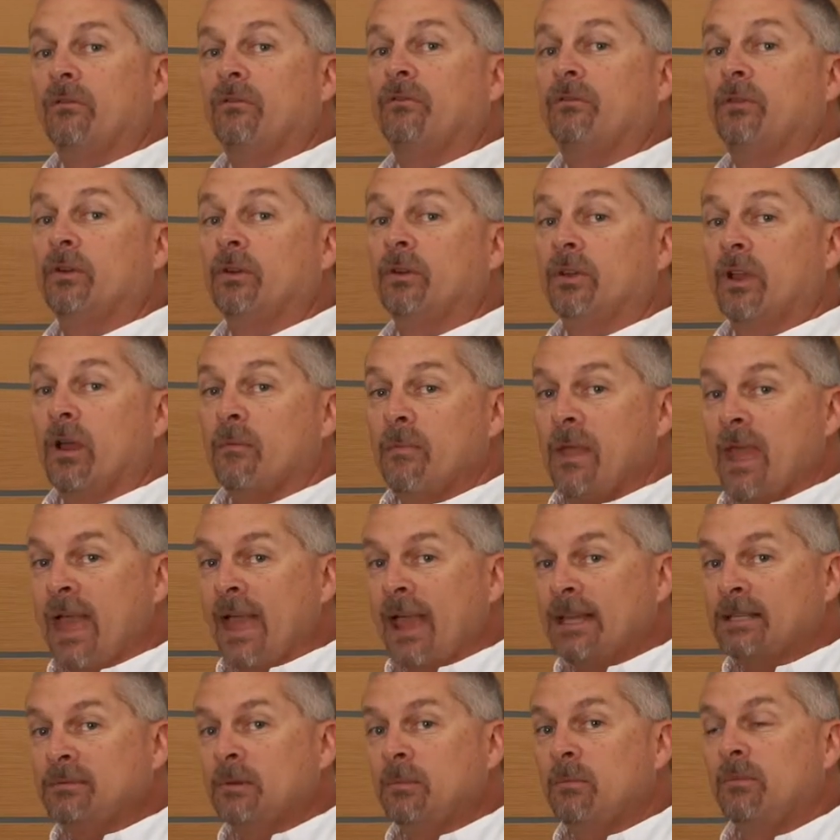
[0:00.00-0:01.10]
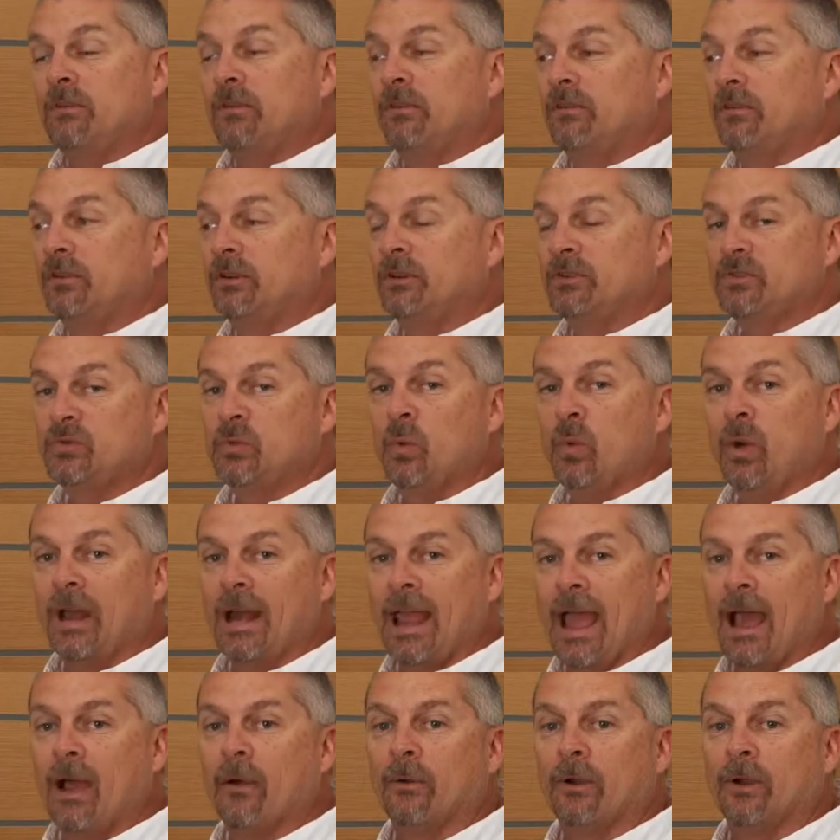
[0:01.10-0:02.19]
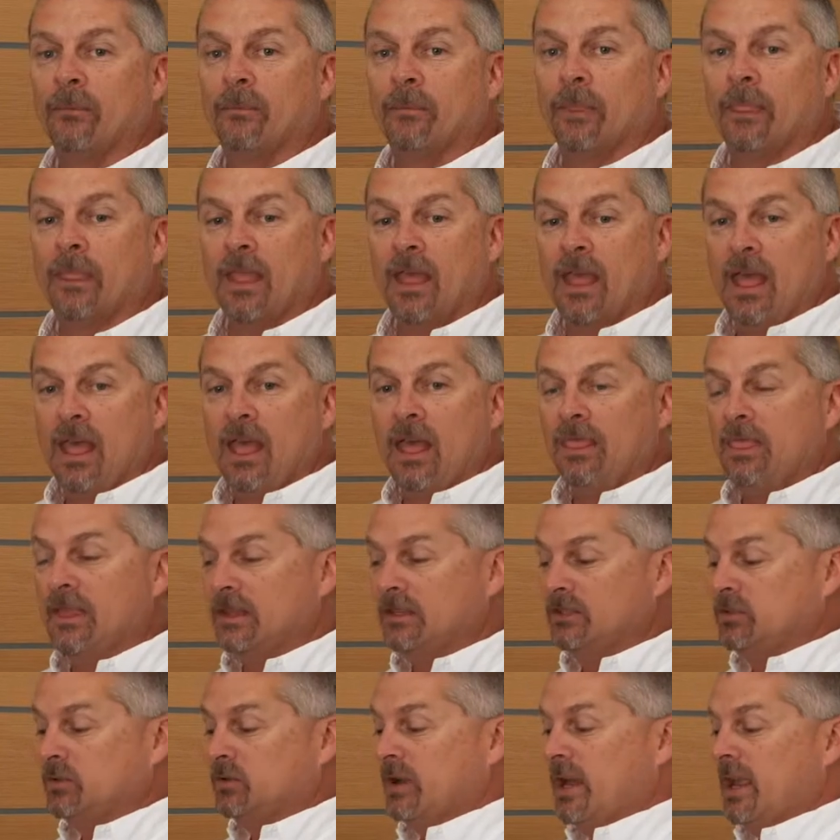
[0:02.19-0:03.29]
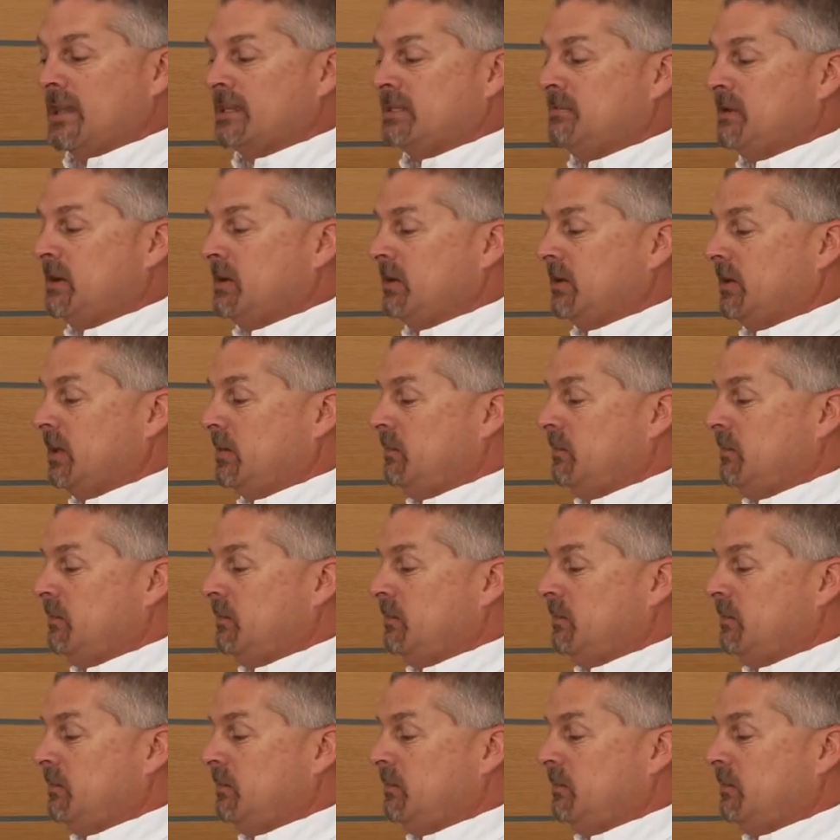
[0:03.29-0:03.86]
for a maximum of the first 1 hour. The transmitter